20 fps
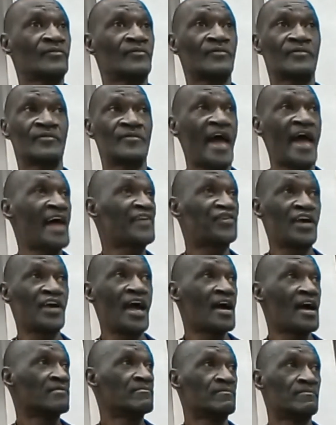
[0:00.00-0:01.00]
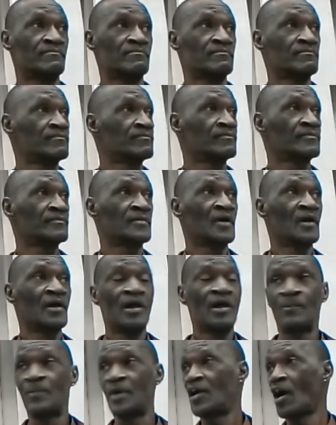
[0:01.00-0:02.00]
That's it.
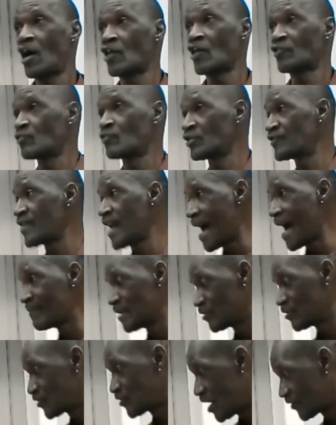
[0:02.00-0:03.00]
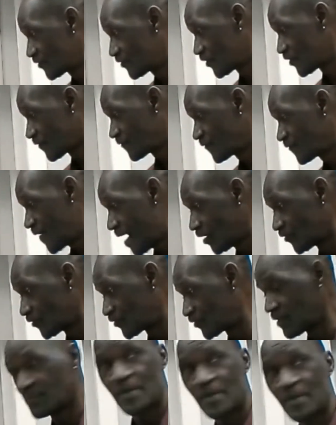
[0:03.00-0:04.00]
Because what's happening to us as a
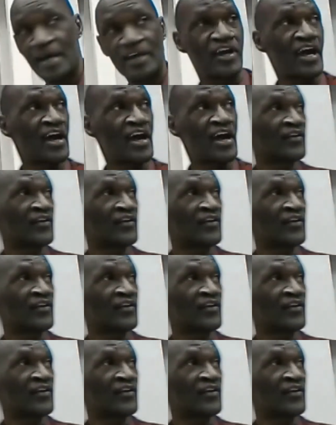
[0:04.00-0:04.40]
fellowship, Mitch, is,